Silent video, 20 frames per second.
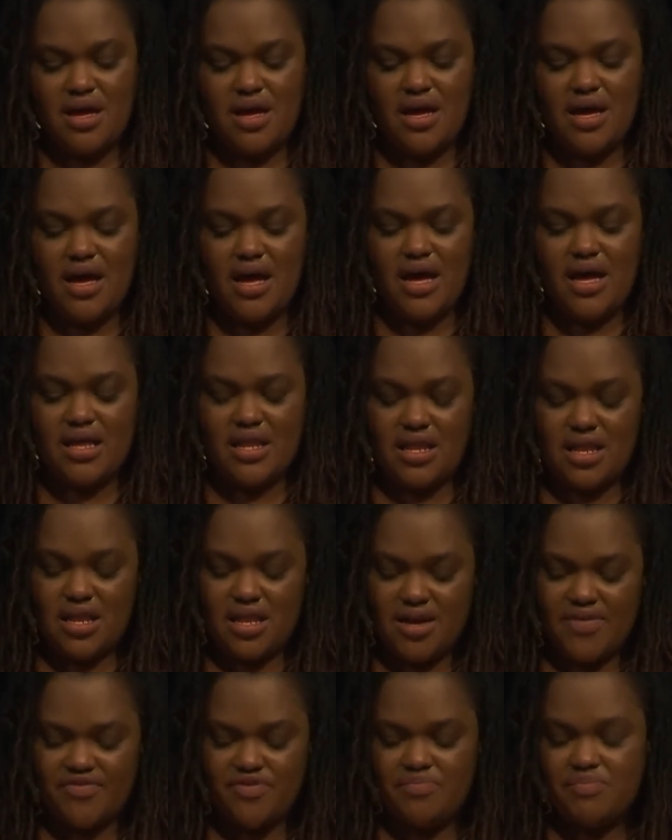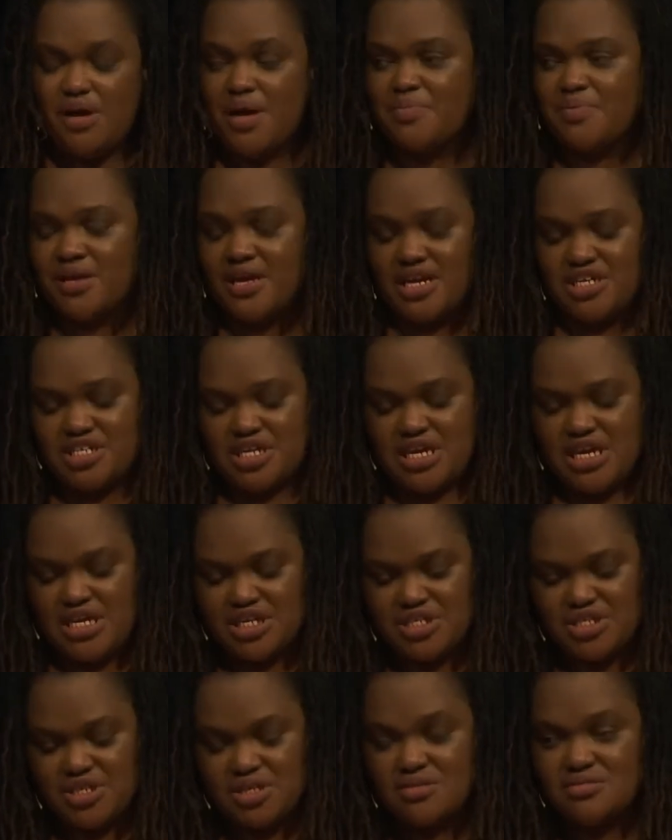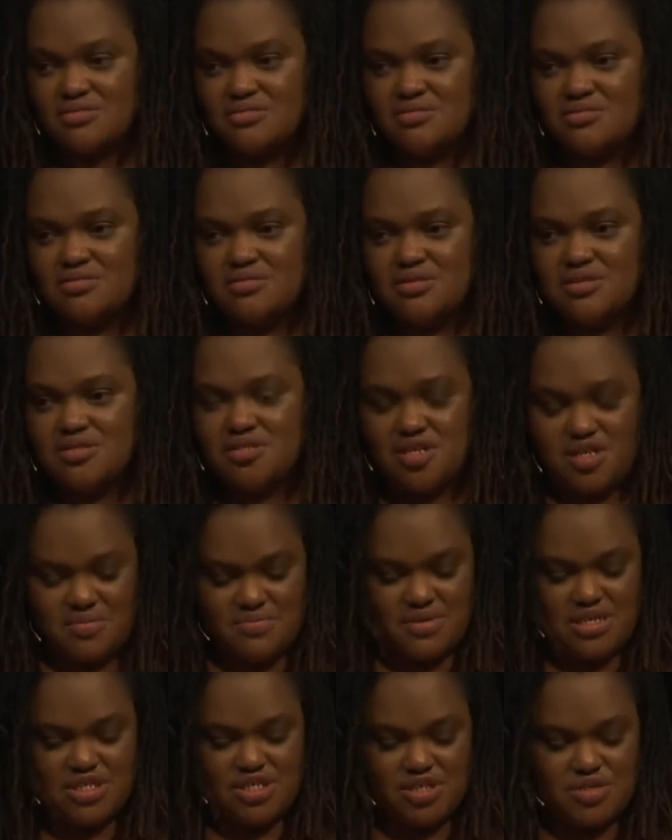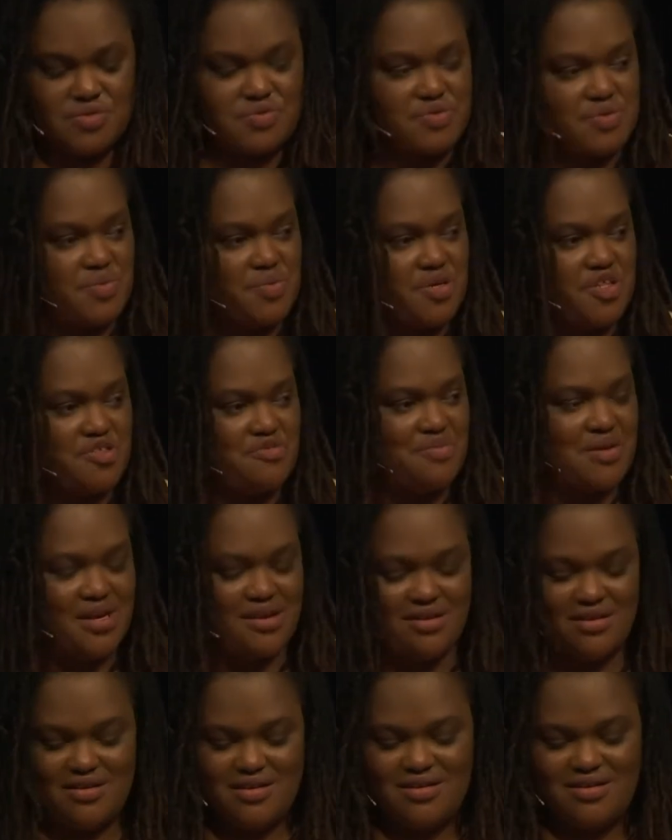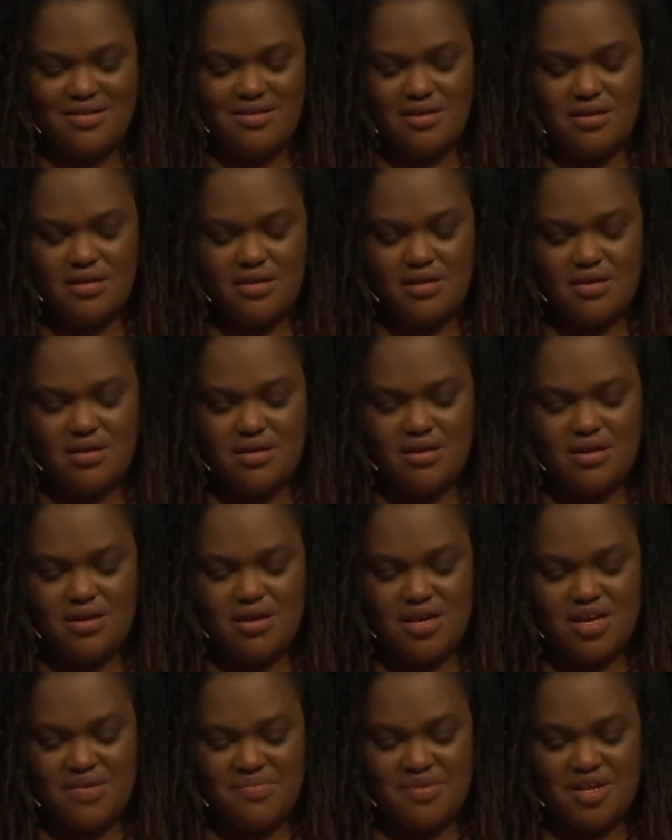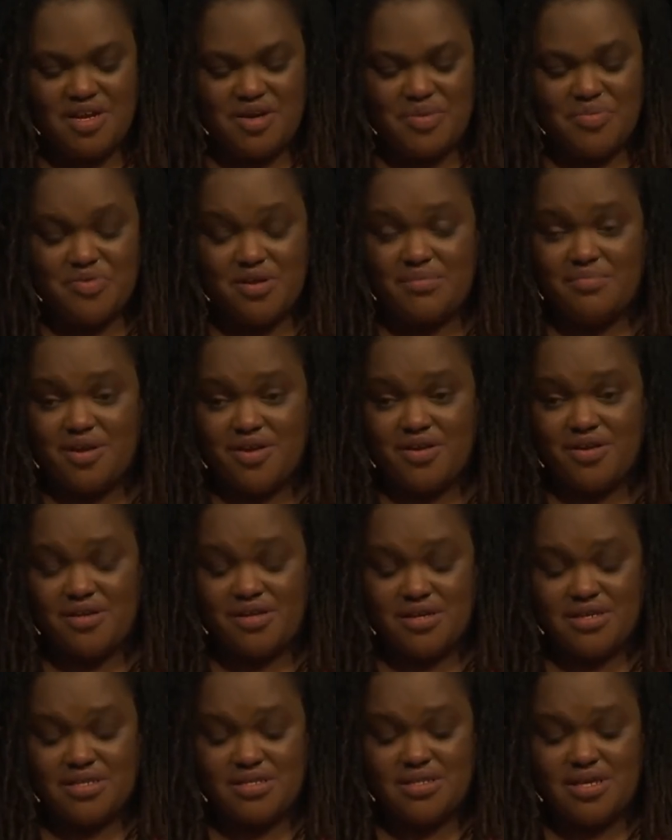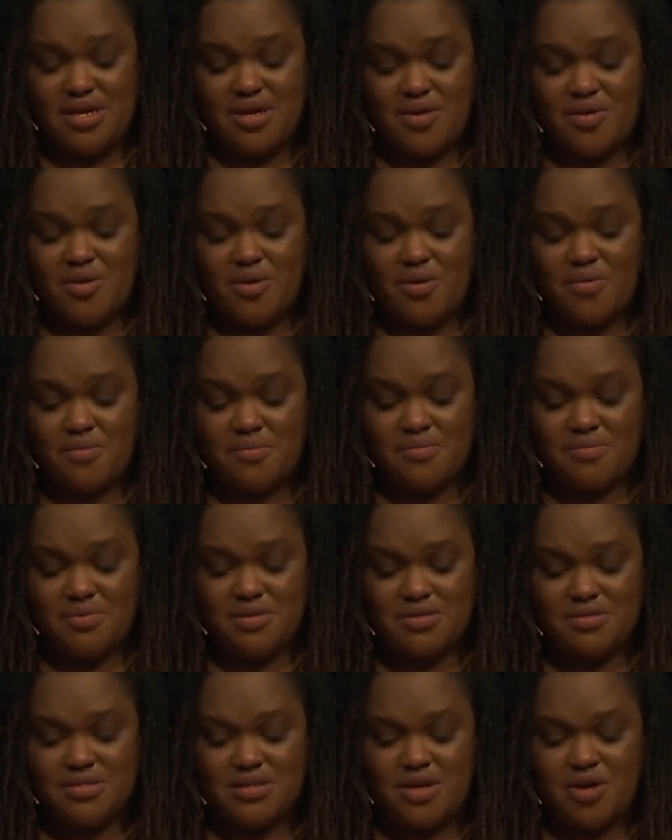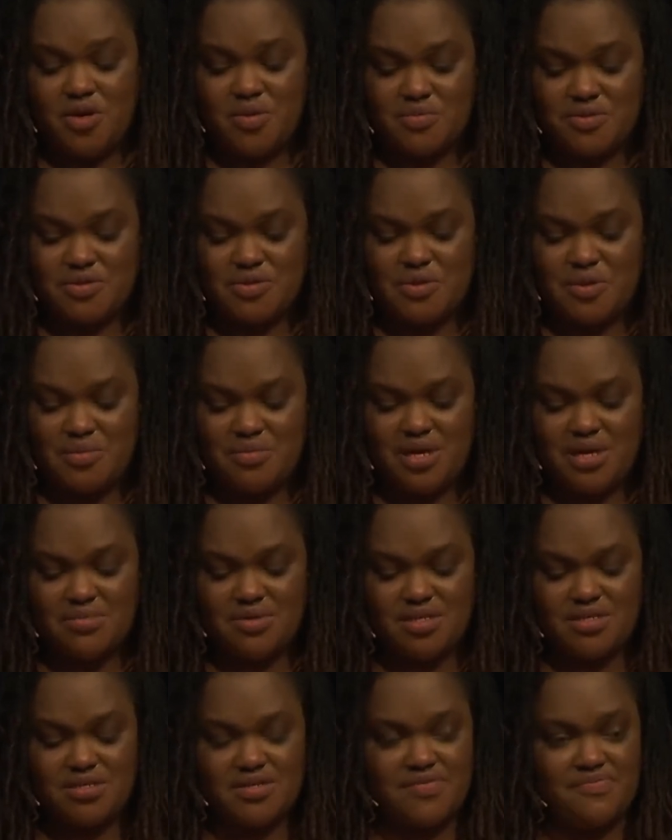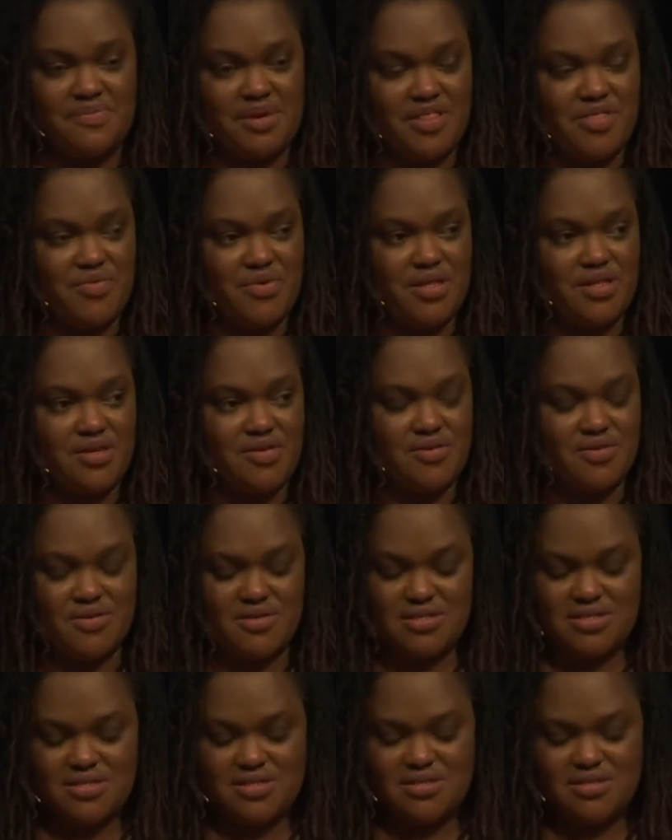I left public education and took my children with me. I am now primarily a stay-at-home, homeschool mama of my 3 littles.